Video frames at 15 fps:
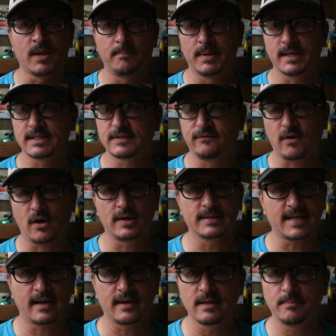But as far
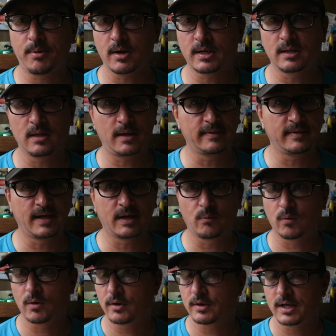as out in the parking lot, there
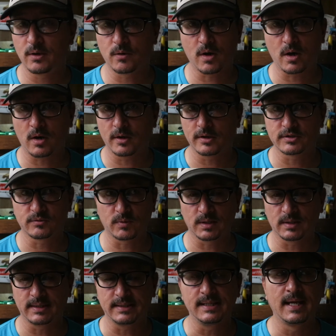were no cars
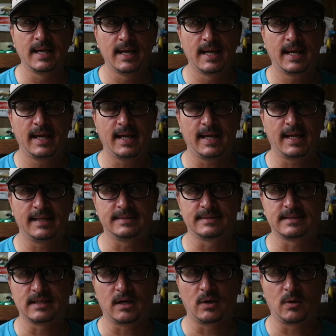really. And
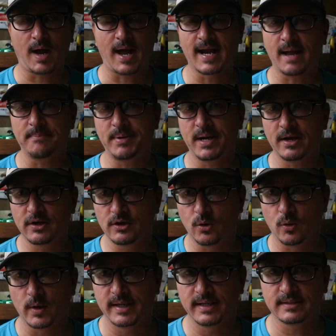so I got
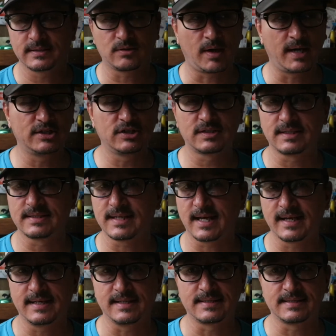paranoid, so I just
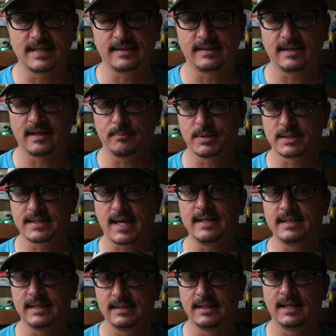decided to sit there because I
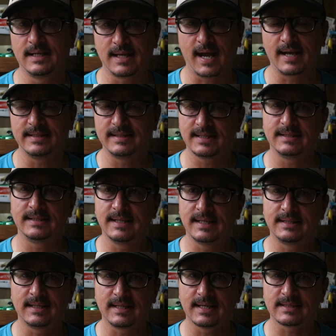didn't I did
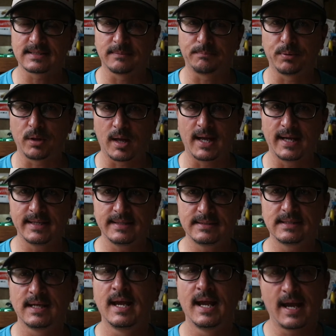need to get
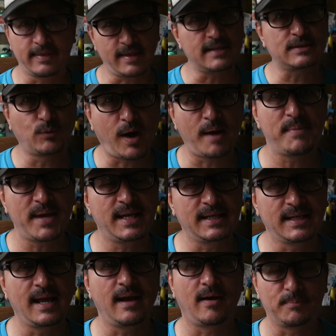supplies, and that's where I'm
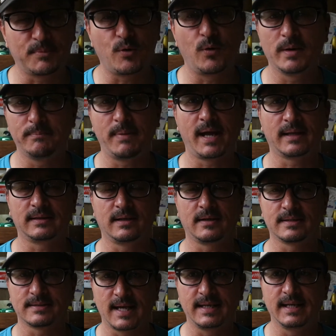heading now. I'm going back there
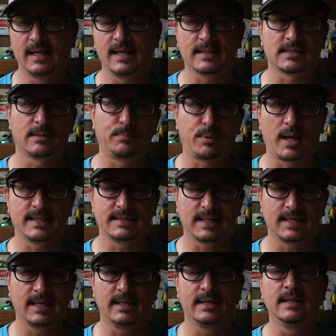because I need to get supplies
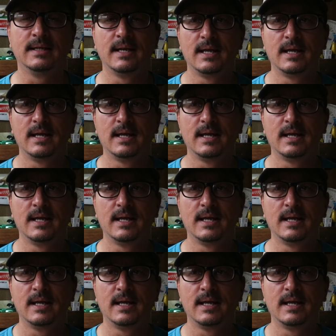again.